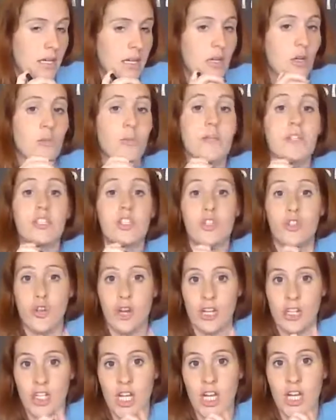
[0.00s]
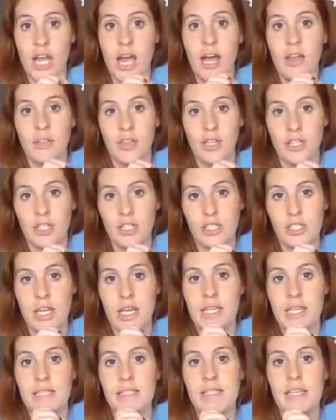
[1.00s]
it'll be stretching on
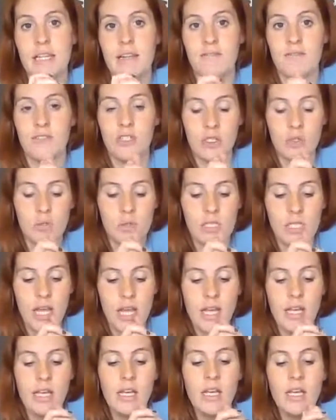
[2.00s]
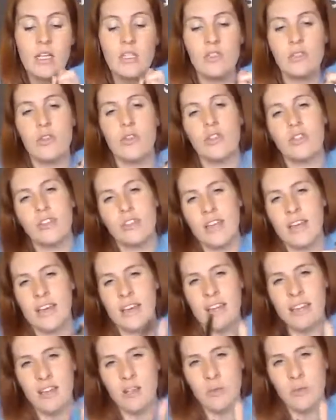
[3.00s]
Thursday instead of Tuesday. So there's like
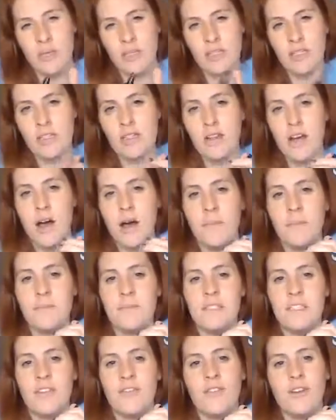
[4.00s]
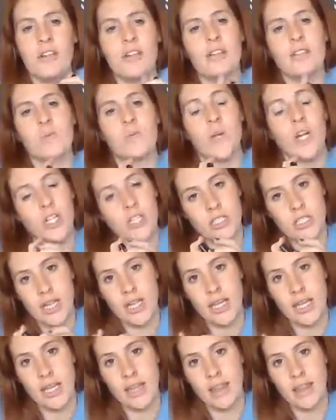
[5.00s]
a little bit different because we are
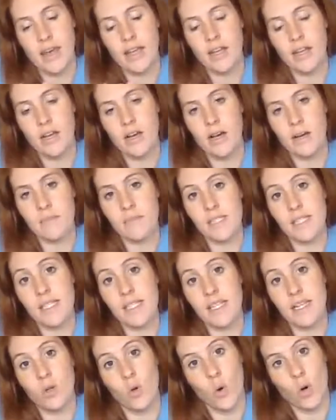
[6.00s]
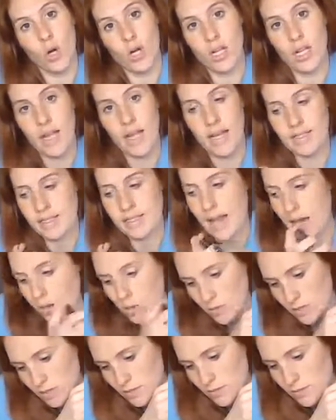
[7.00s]
taking that seated core class
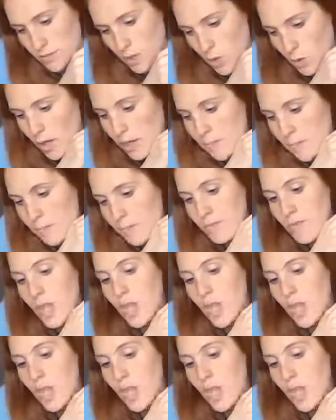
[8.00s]
out. Okay,